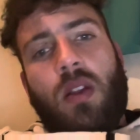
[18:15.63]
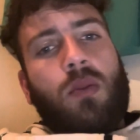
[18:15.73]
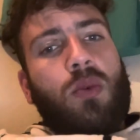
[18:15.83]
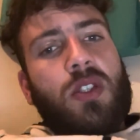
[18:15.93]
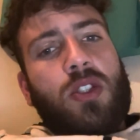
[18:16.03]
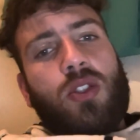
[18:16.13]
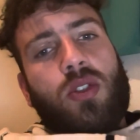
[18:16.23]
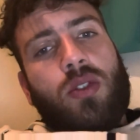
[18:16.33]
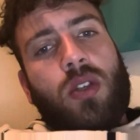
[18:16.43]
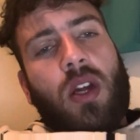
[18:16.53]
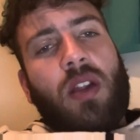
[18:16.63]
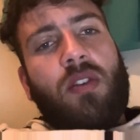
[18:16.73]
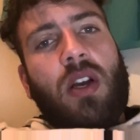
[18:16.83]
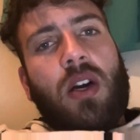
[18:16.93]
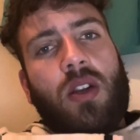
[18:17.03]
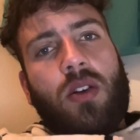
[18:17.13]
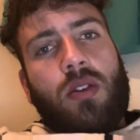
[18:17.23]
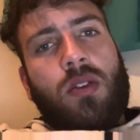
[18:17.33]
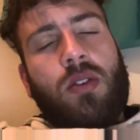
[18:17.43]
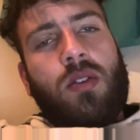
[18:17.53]
which I never got
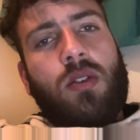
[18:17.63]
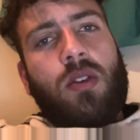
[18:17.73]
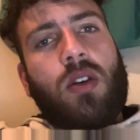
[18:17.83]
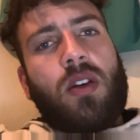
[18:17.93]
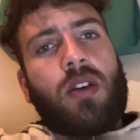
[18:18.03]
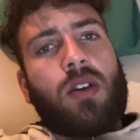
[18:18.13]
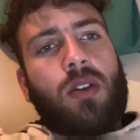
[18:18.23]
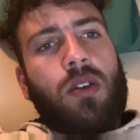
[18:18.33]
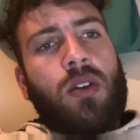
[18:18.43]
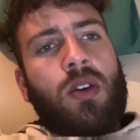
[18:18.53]
none, and